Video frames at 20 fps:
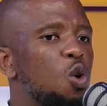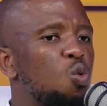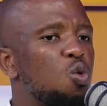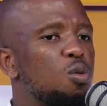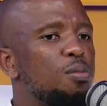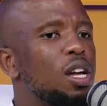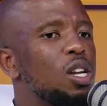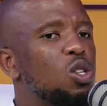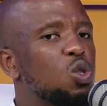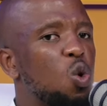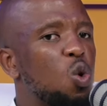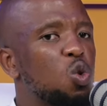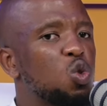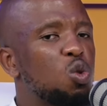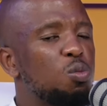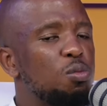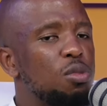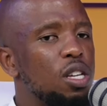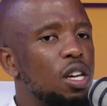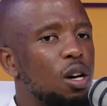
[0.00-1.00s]
woman is going
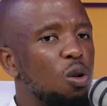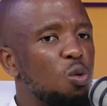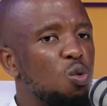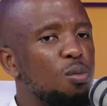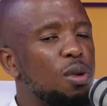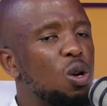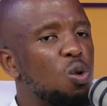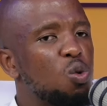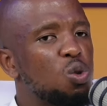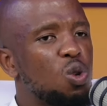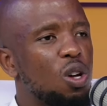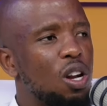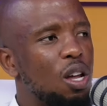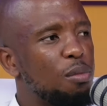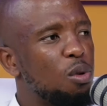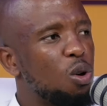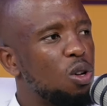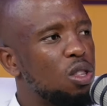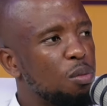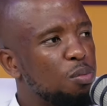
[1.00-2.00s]
to be a woman who's going
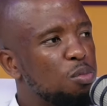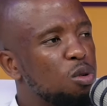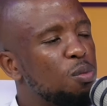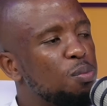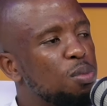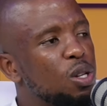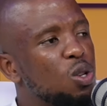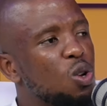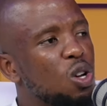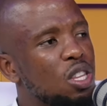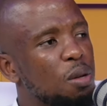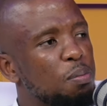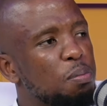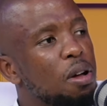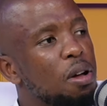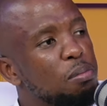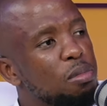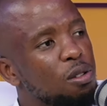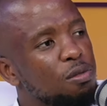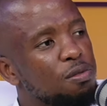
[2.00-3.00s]
to be on the pulpit, on the
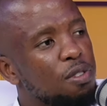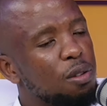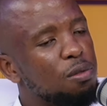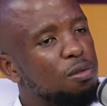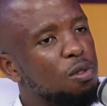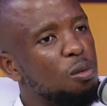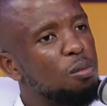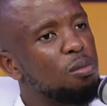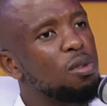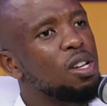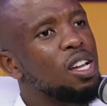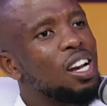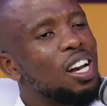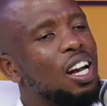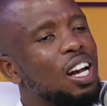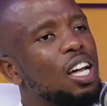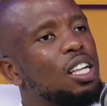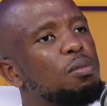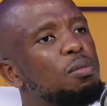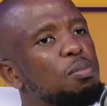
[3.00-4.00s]
public platform,
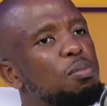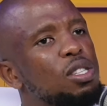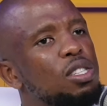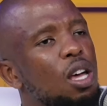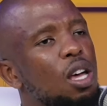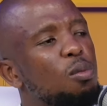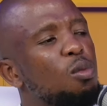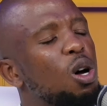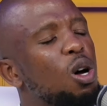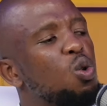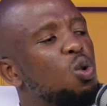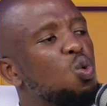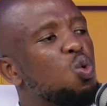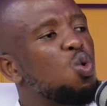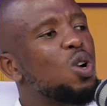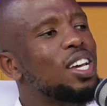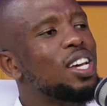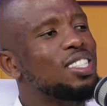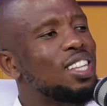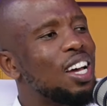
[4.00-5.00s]
let be someone
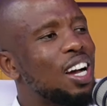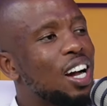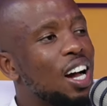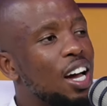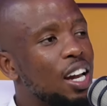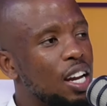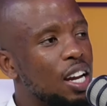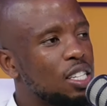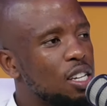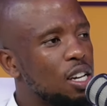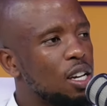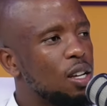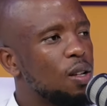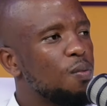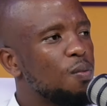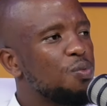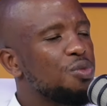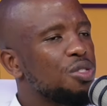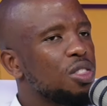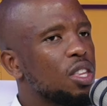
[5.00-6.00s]
who has the character
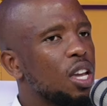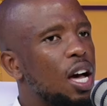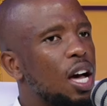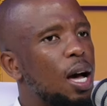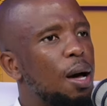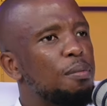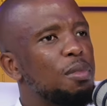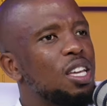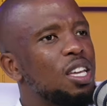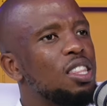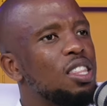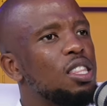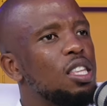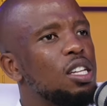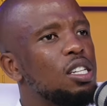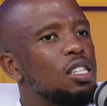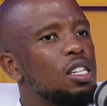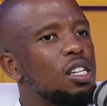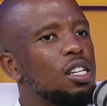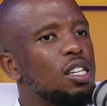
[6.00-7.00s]
um, in,
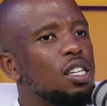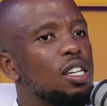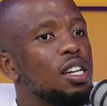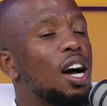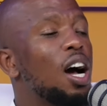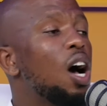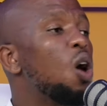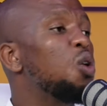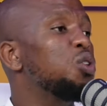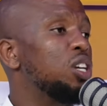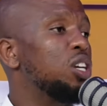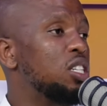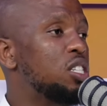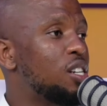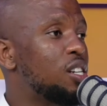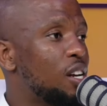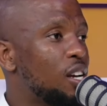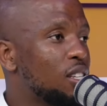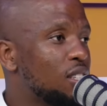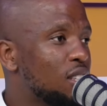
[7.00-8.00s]
in, in, in how they
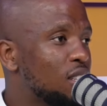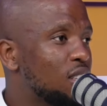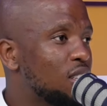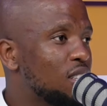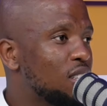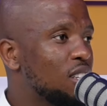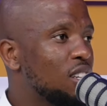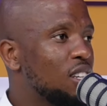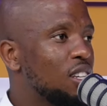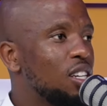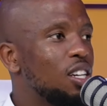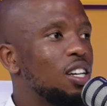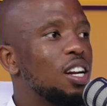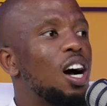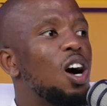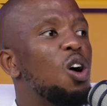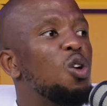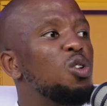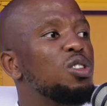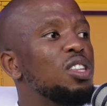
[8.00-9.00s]
dress, in
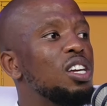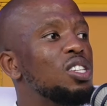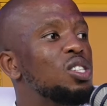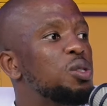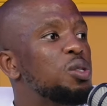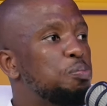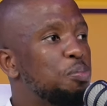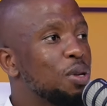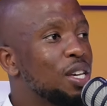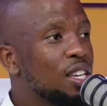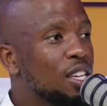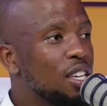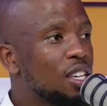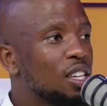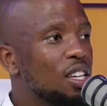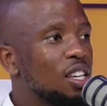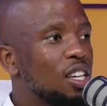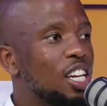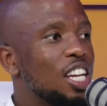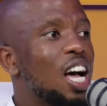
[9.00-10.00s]
how they speak,
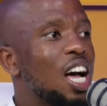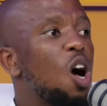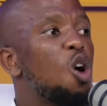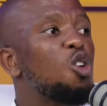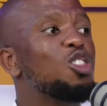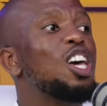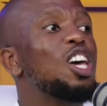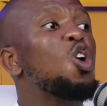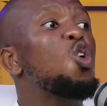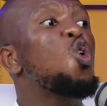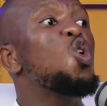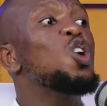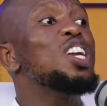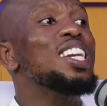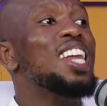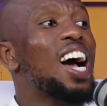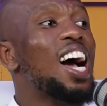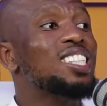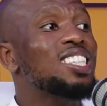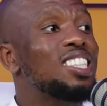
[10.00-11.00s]
in how they
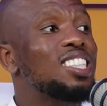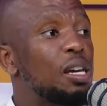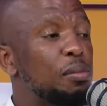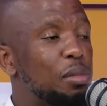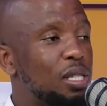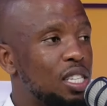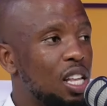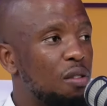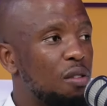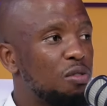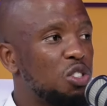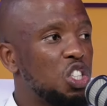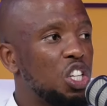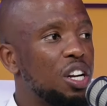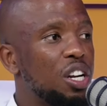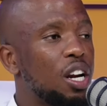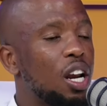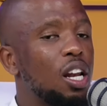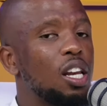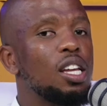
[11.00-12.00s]
conduct themselves
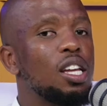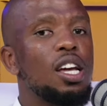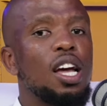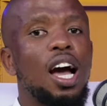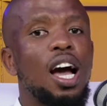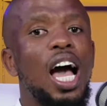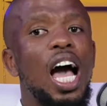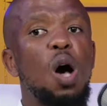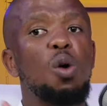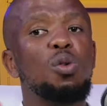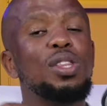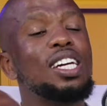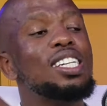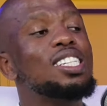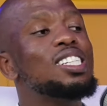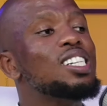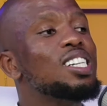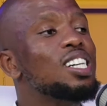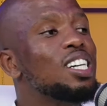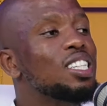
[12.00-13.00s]
generally, mm. how they
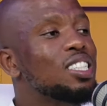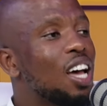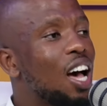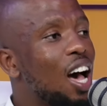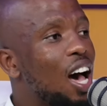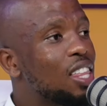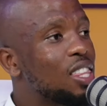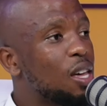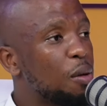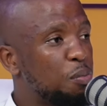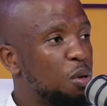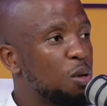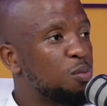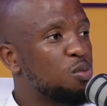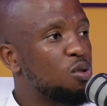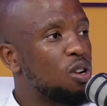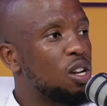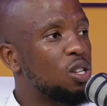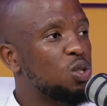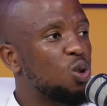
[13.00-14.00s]
treat other
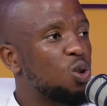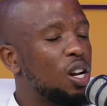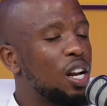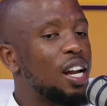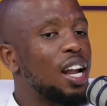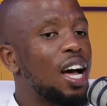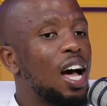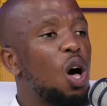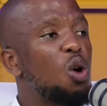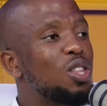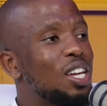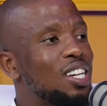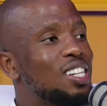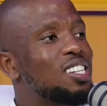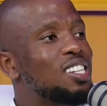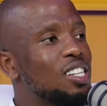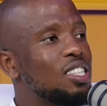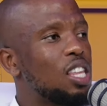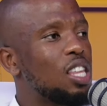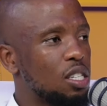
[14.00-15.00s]
people as well, and how they
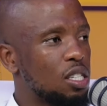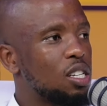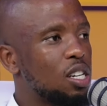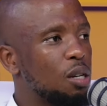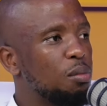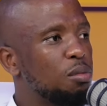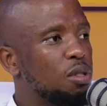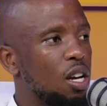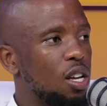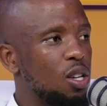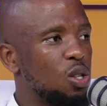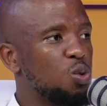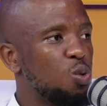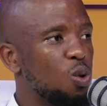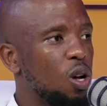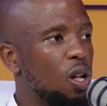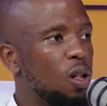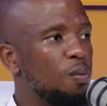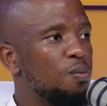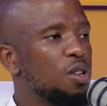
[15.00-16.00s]
treat the scripture as
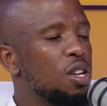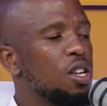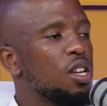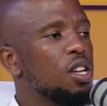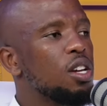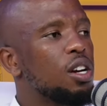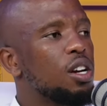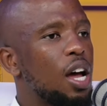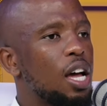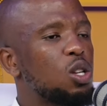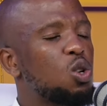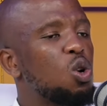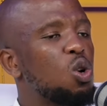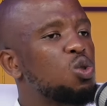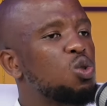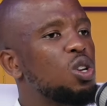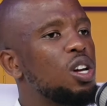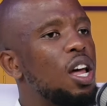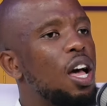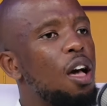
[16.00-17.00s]
well. Mm. Right?
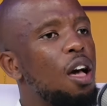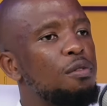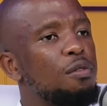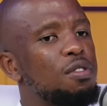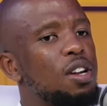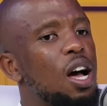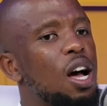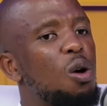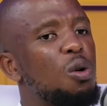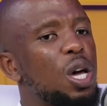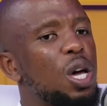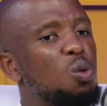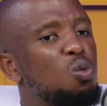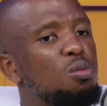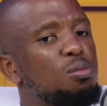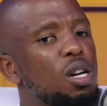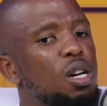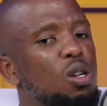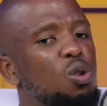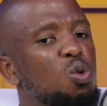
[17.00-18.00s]
Because you're going to have now a
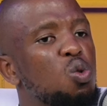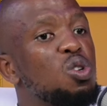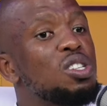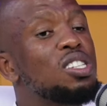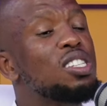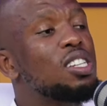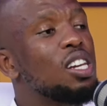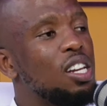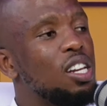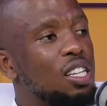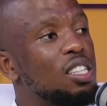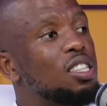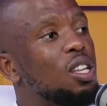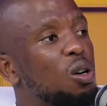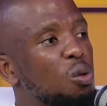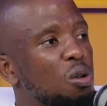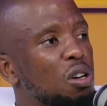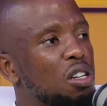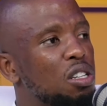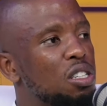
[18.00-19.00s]
woman who is still in
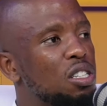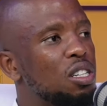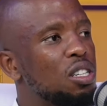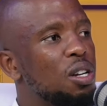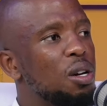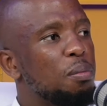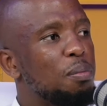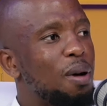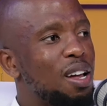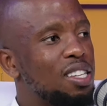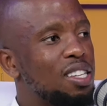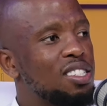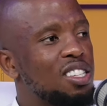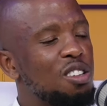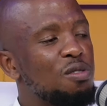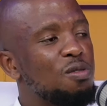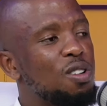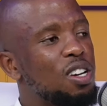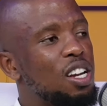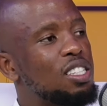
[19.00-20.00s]
the world, but is
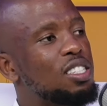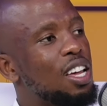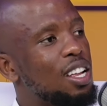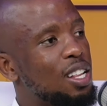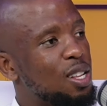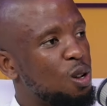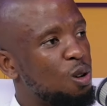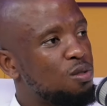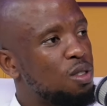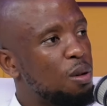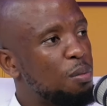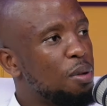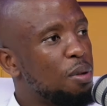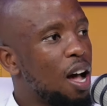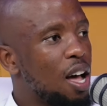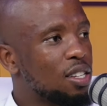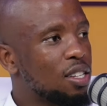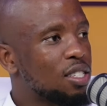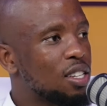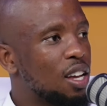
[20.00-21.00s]
given a title of the
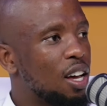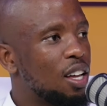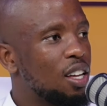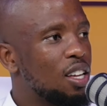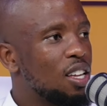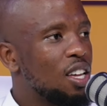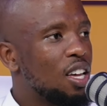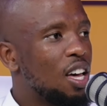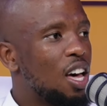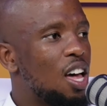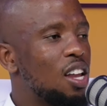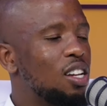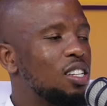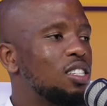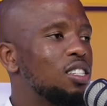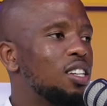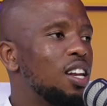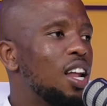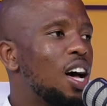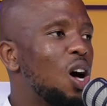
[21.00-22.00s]
pastor,
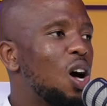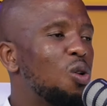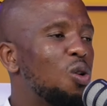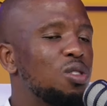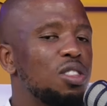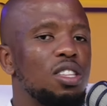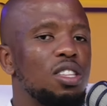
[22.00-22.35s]
and now